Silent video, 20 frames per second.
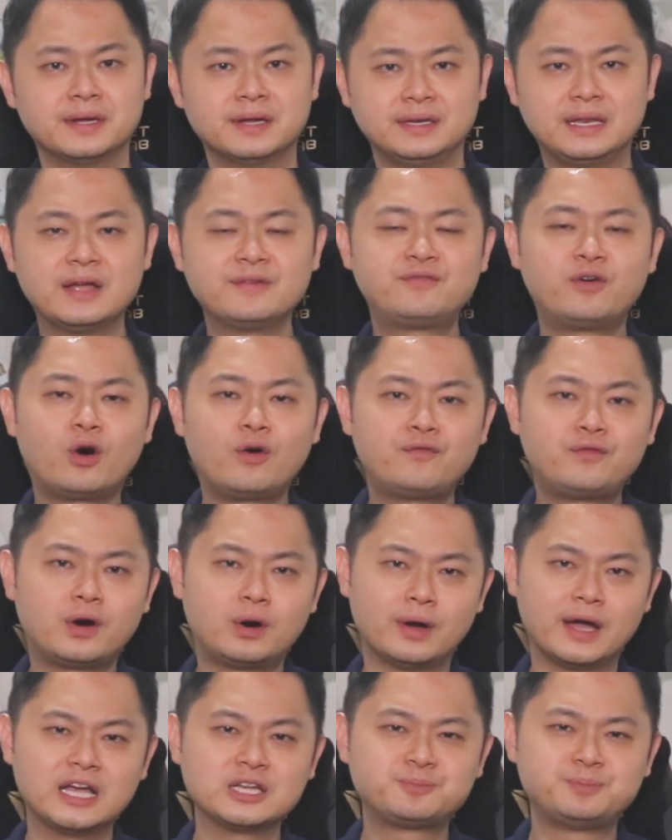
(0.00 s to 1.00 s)
Therefore,
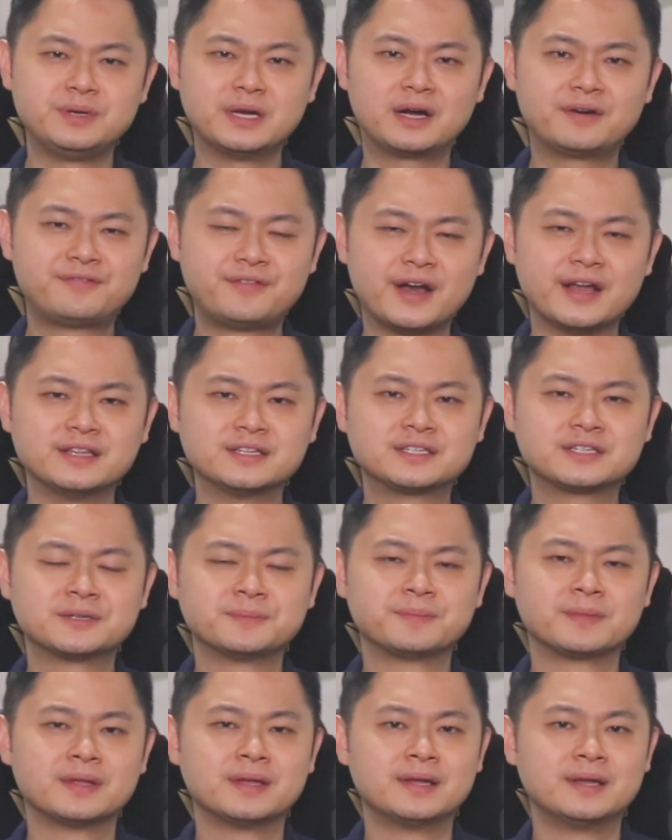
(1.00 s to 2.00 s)
for our SPR friends,
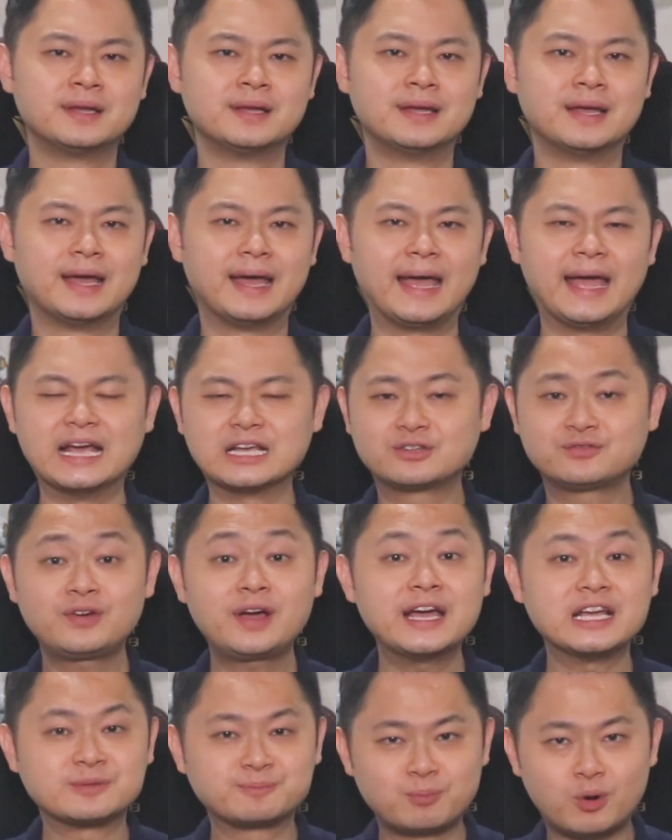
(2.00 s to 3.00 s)
as far
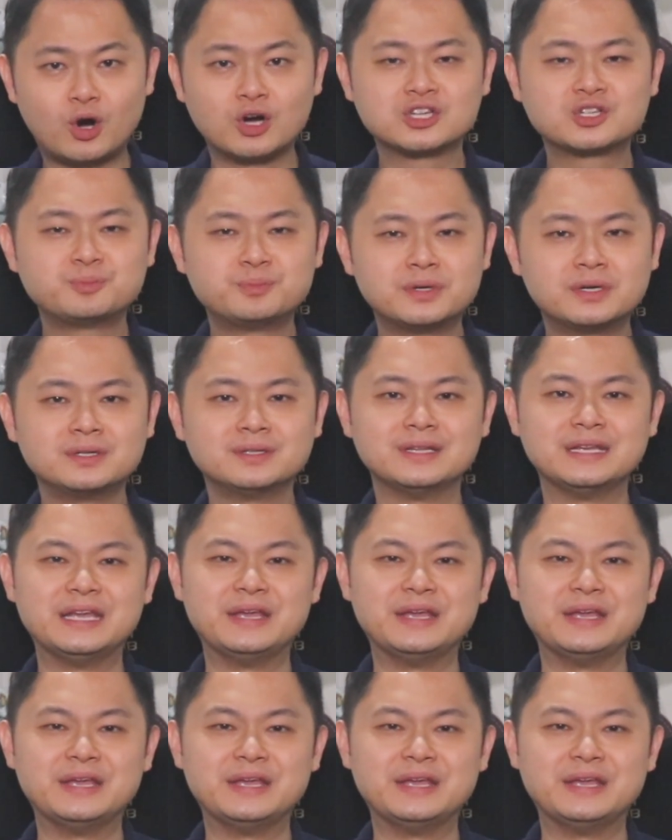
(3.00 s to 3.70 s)
as possible,